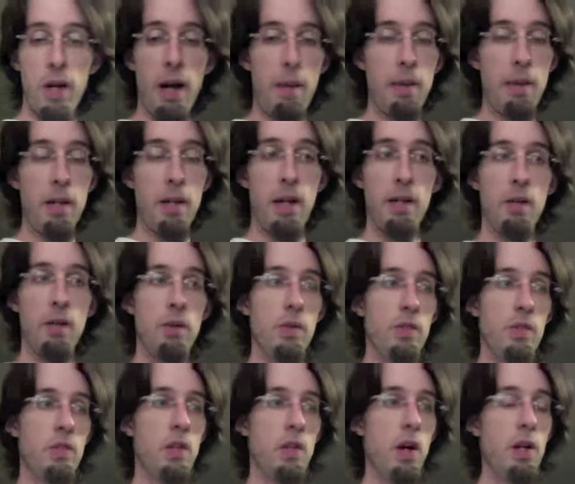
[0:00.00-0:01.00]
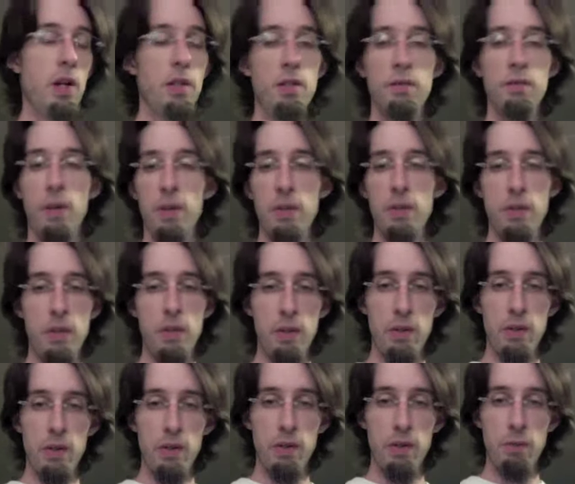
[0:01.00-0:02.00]
I mean, I know there's tons of other
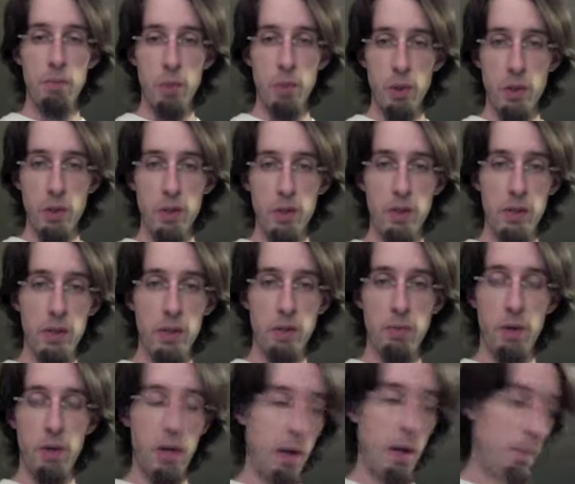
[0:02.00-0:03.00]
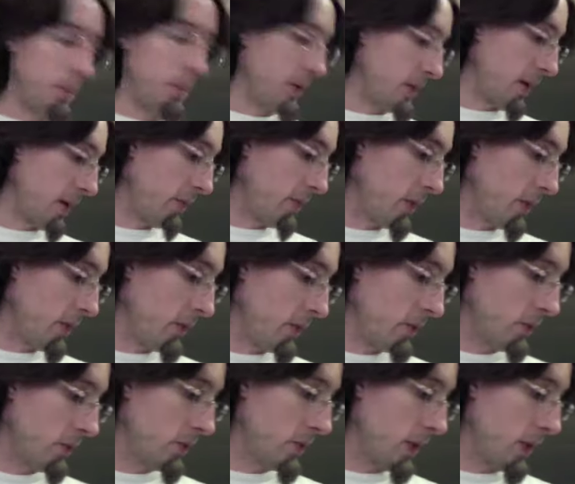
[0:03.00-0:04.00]
series of books, and different companies have their
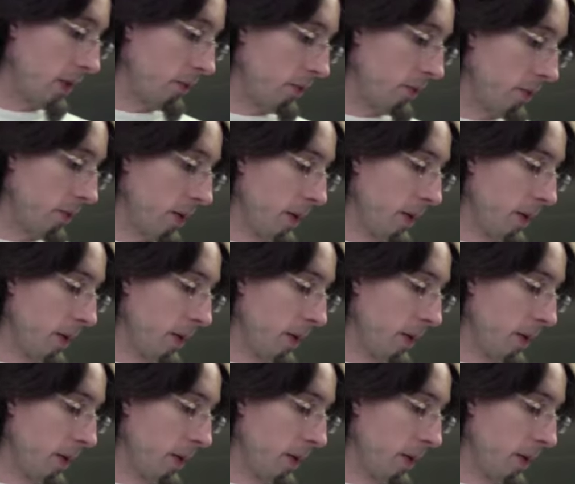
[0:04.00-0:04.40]
own stuff,